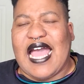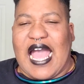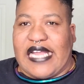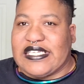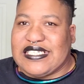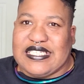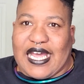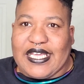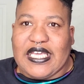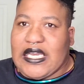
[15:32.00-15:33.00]
I didn't
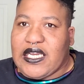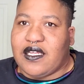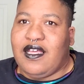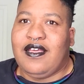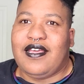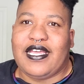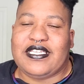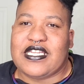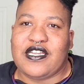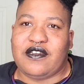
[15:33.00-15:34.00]
like it. It
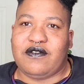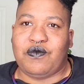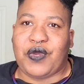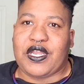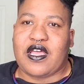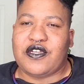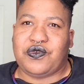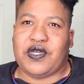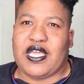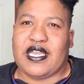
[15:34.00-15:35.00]
didn't read
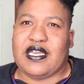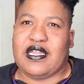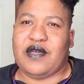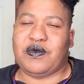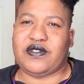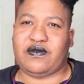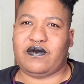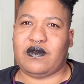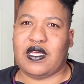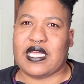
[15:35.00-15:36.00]
country, and
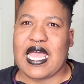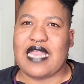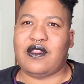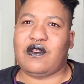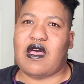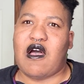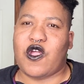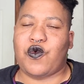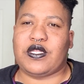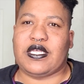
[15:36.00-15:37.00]
it kind of
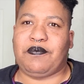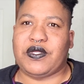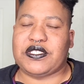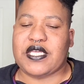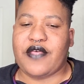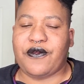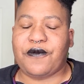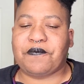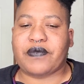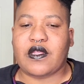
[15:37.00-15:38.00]
awkwardly put together.
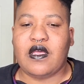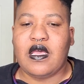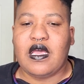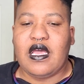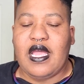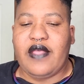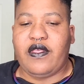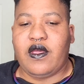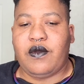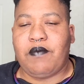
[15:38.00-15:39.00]
And
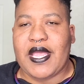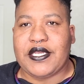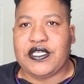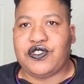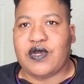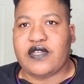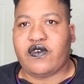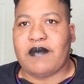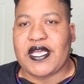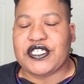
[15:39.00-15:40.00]
then Manny's
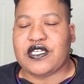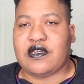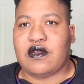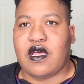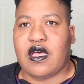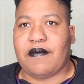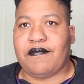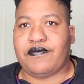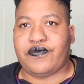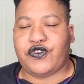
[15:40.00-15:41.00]

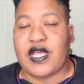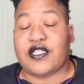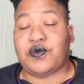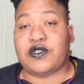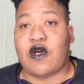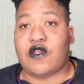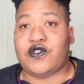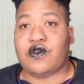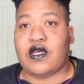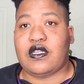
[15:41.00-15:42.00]
transformation challenge was
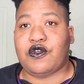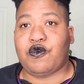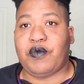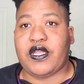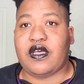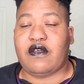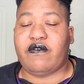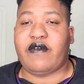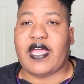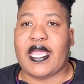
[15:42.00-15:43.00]
also a little bit
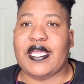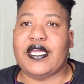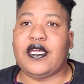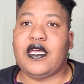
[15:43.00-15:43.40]
of a